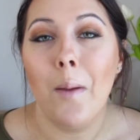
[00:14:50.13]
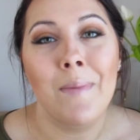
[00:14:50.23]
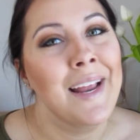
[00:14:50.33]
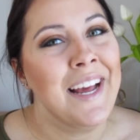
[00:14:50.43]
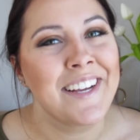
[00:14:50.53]

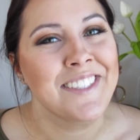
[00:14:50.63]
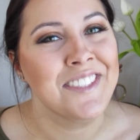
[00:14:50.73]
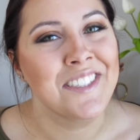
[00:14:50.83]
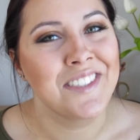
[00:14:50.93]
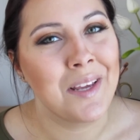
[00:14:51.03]
my neck is
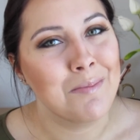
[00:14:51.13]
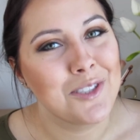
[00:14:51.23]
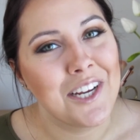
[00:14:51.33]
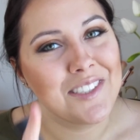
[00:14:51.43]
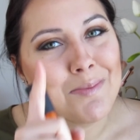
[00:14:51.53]
the same
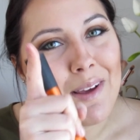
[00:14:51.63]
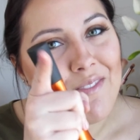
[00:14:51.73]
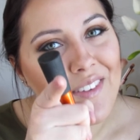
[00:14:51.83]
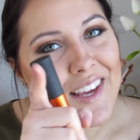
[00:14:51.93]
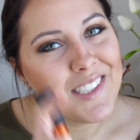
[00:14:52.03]
shade as my
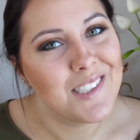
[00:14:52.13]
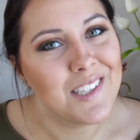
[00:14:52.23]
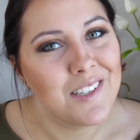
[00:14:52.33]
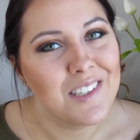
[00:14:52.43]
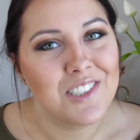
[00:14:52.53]

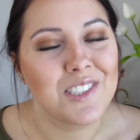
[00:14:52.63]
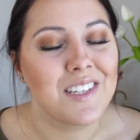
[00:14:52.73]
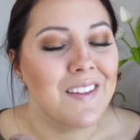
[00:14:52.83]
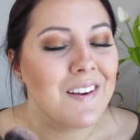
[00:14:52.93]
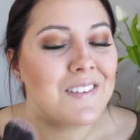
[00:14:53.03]
face. Just
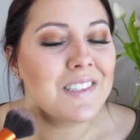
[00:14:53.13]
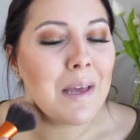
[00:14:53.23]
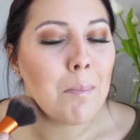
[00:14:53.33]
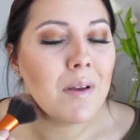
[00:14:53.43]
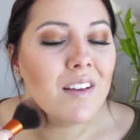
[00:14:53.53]
a little
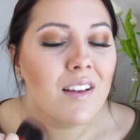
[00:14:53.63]
tip.